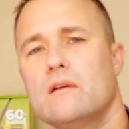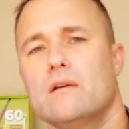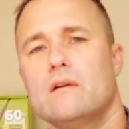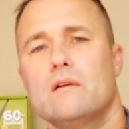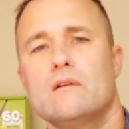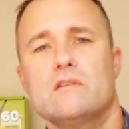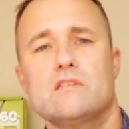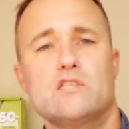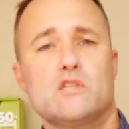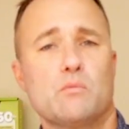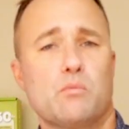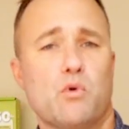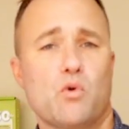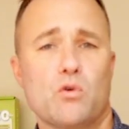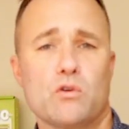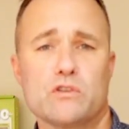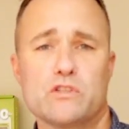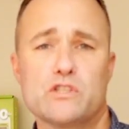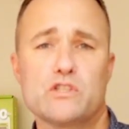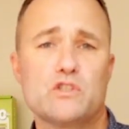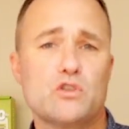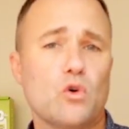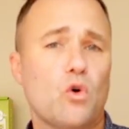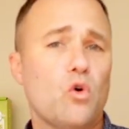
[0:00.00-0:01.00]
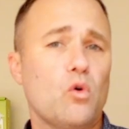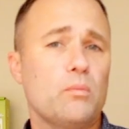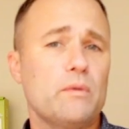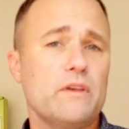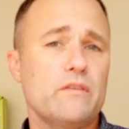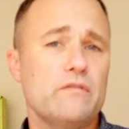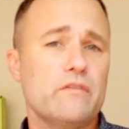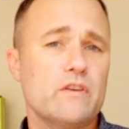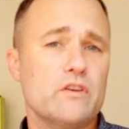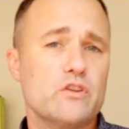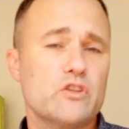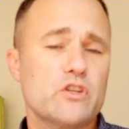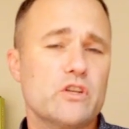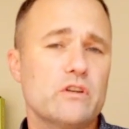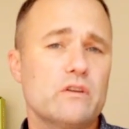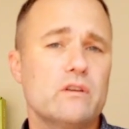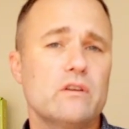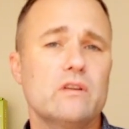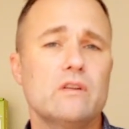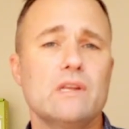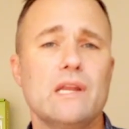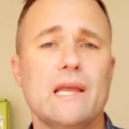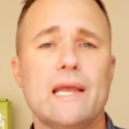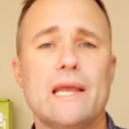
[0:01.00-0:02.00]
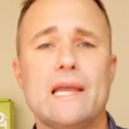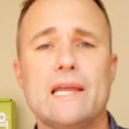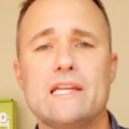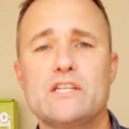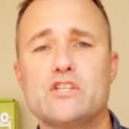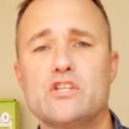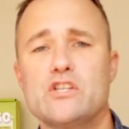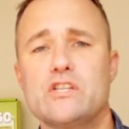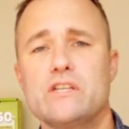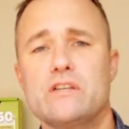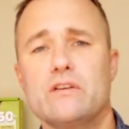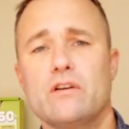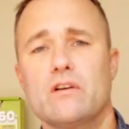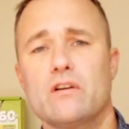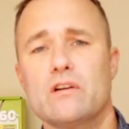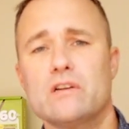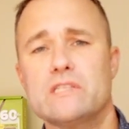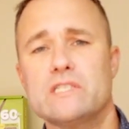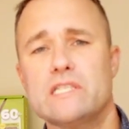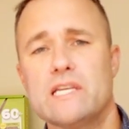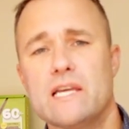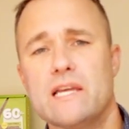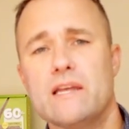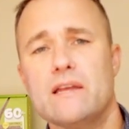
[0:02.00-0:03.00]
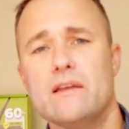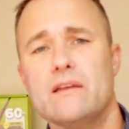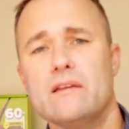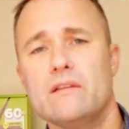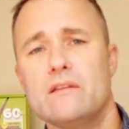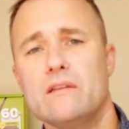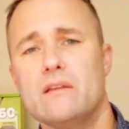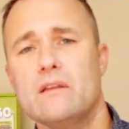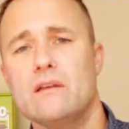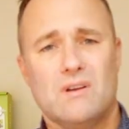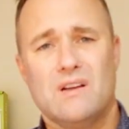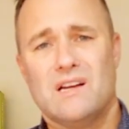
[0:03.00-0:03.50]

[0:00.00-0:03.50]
supports Dolby Vision, HDR10.